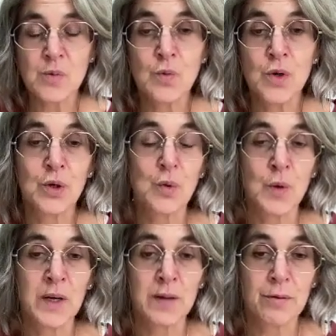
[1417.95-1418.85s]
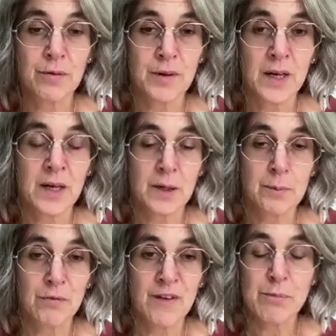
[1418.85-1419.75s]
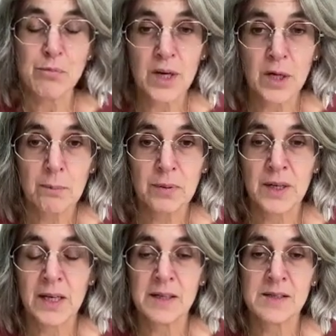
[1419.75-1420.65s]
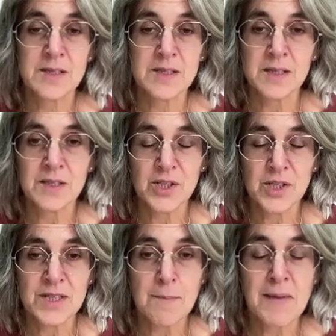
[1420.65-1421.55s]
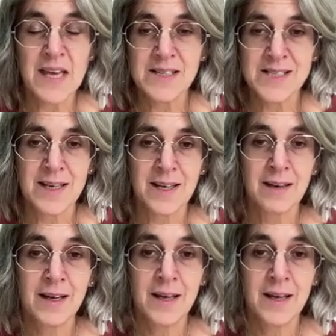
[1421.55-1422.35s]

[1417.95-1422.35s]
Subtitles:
and work with a fabric company is just amazing.